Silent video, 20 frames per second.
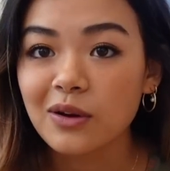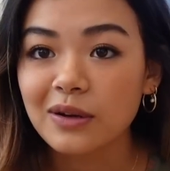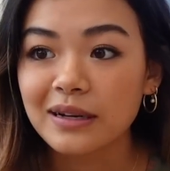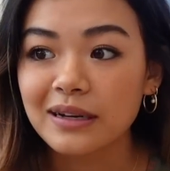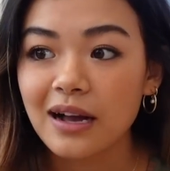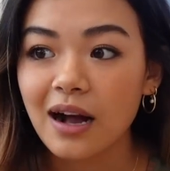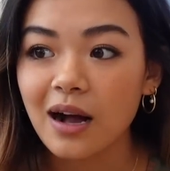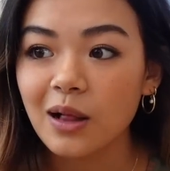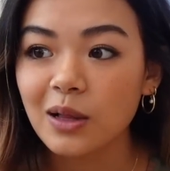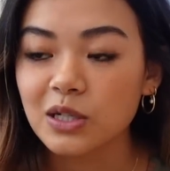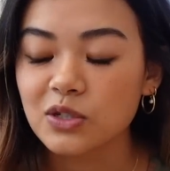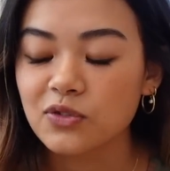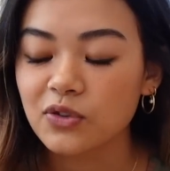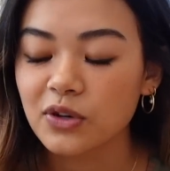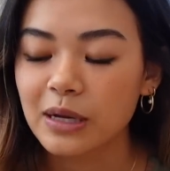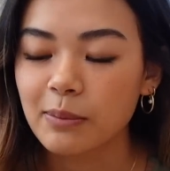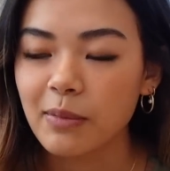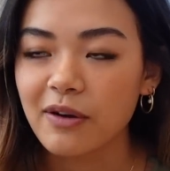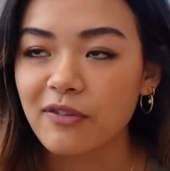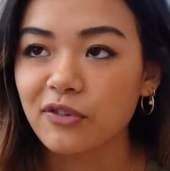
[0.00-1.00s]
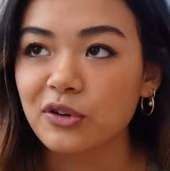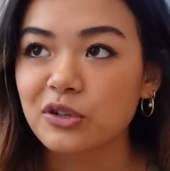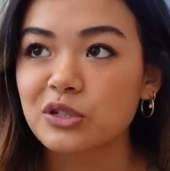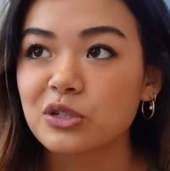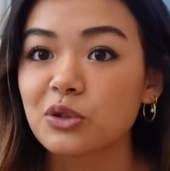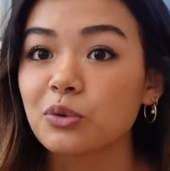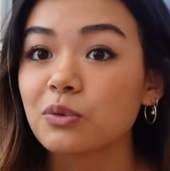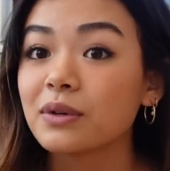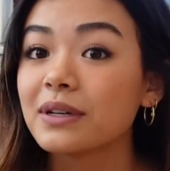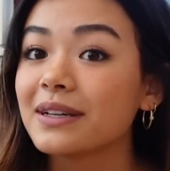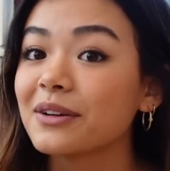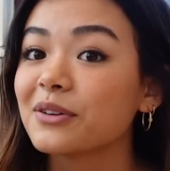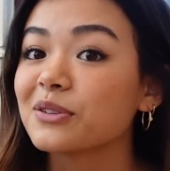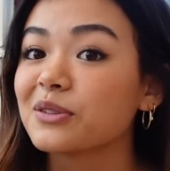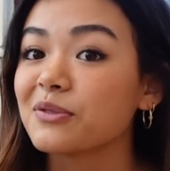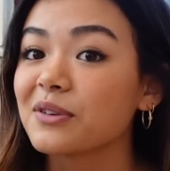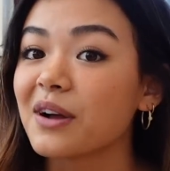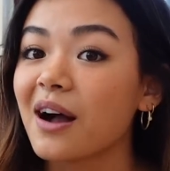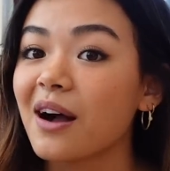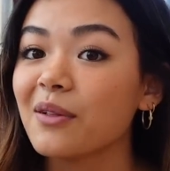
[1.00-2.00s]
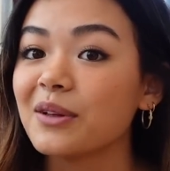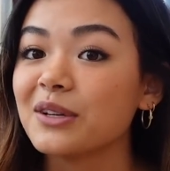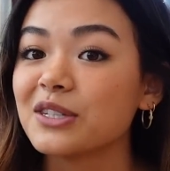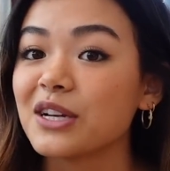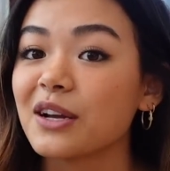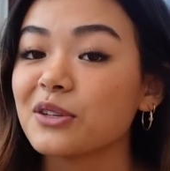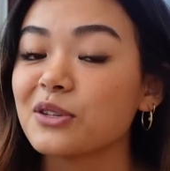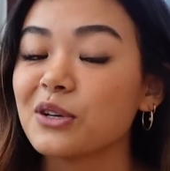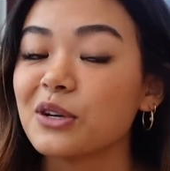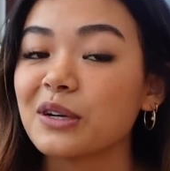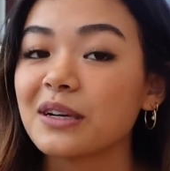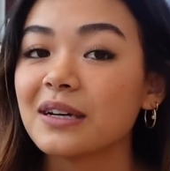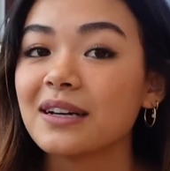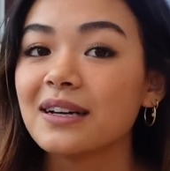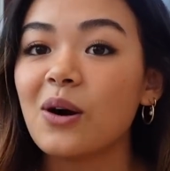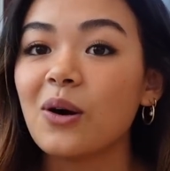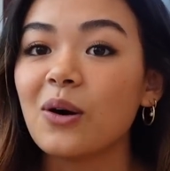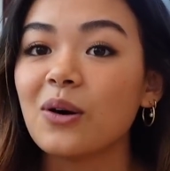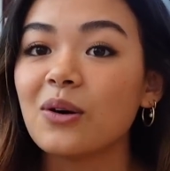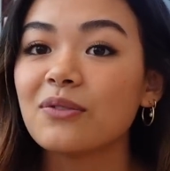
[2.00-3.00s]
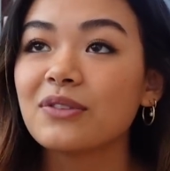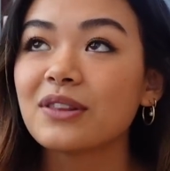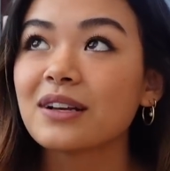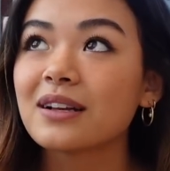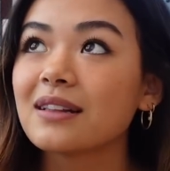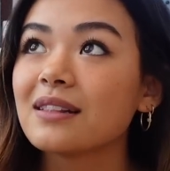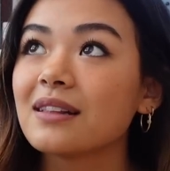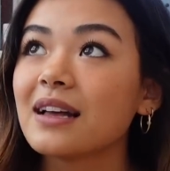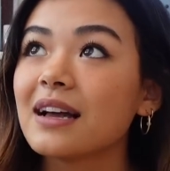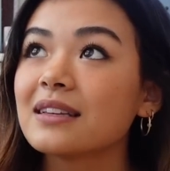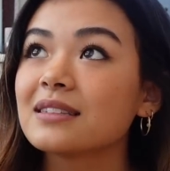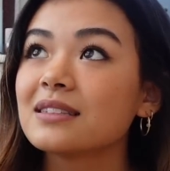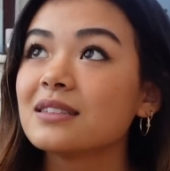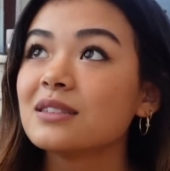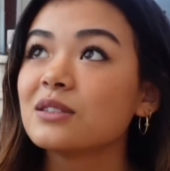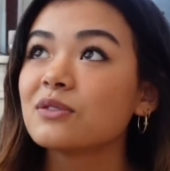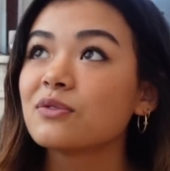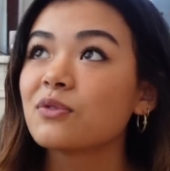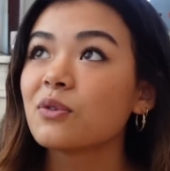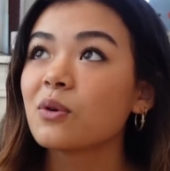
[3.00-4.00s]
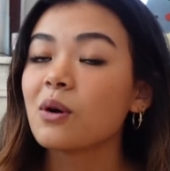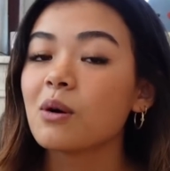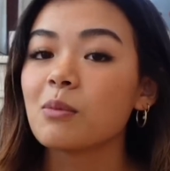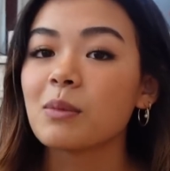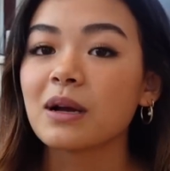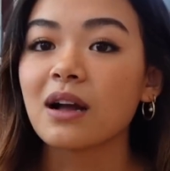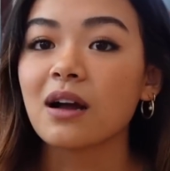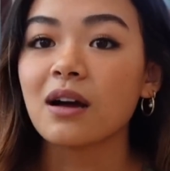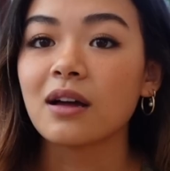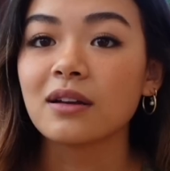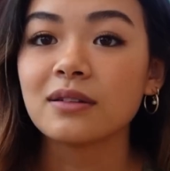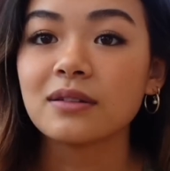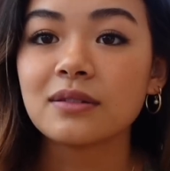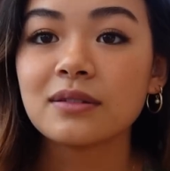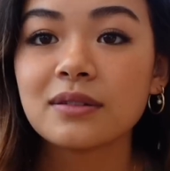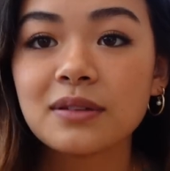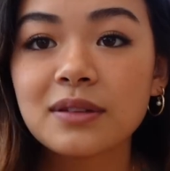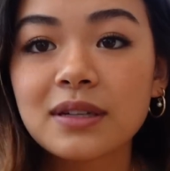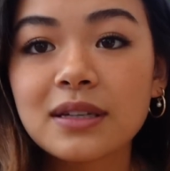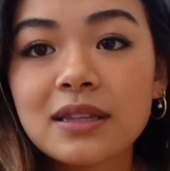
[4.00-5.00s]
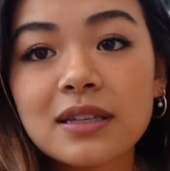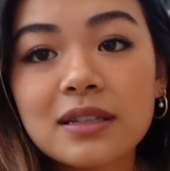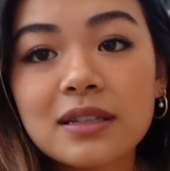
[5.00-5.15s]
on in college for like my first three years of college. I took all of the classes for, oh my God, look at